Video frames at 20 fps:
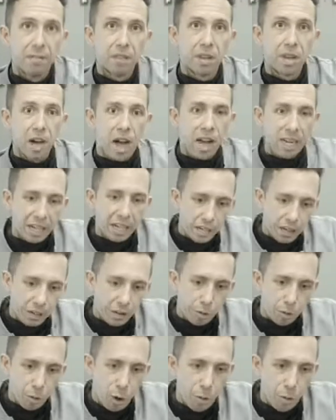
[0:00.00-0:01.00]
I can
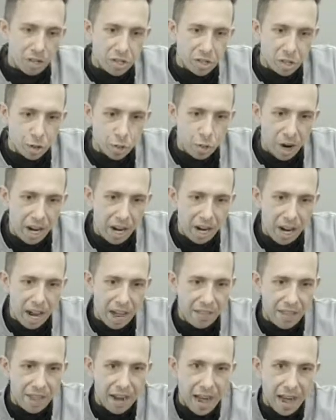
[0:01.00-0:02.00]
throw it straight and
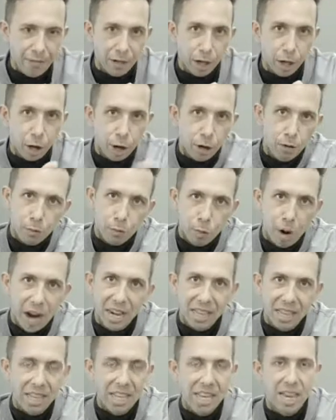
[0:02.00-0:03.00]
then have a curve right at
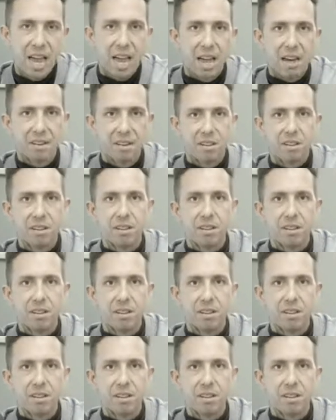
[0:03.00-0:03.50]
the end,